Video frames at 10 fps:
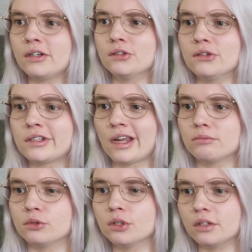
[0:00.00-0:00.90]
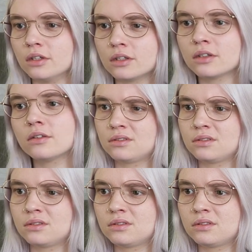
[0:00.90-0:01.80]
are you sad, boys? I
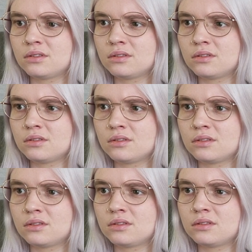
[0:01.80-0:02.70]
am sad, boys.